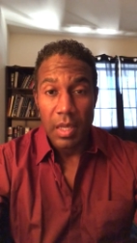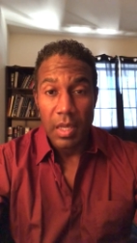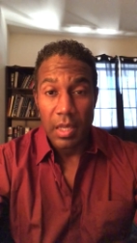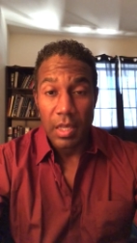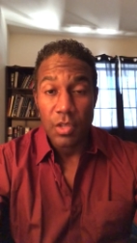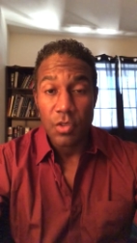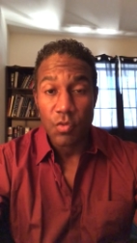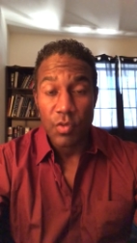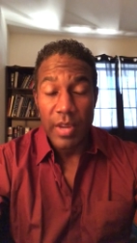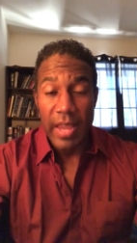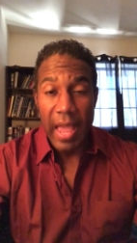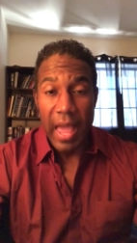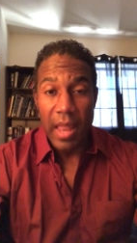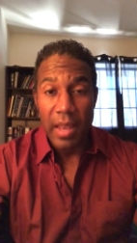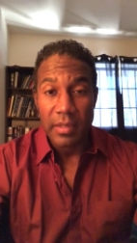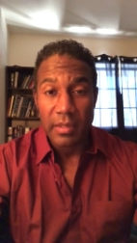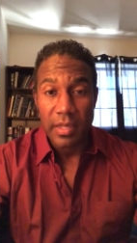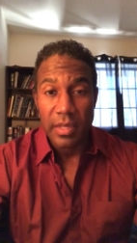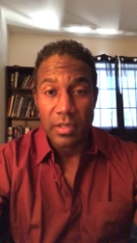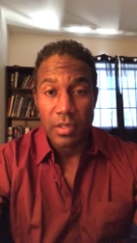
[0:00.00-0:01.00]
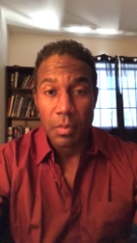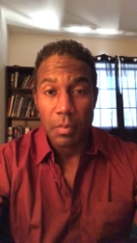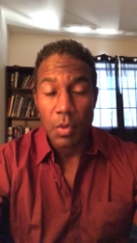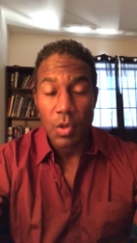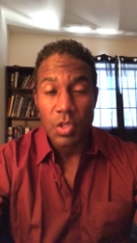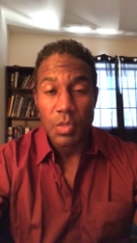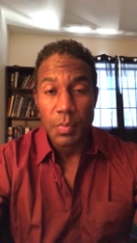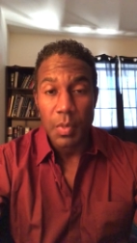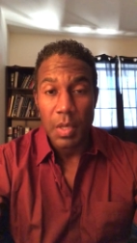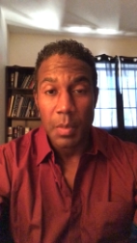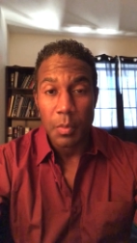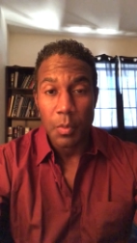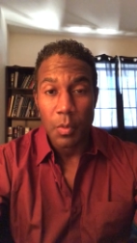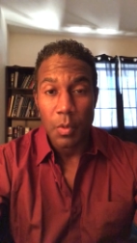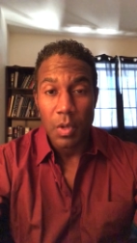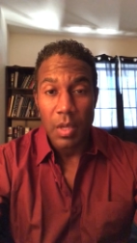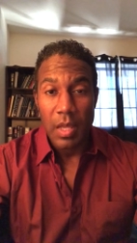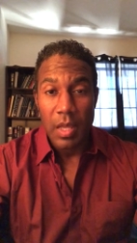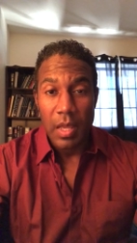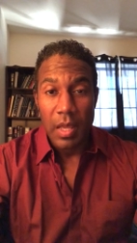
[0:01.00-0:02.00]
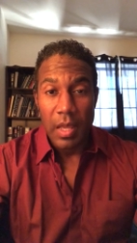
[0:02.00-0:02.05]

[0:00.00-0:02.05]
is reality to most people.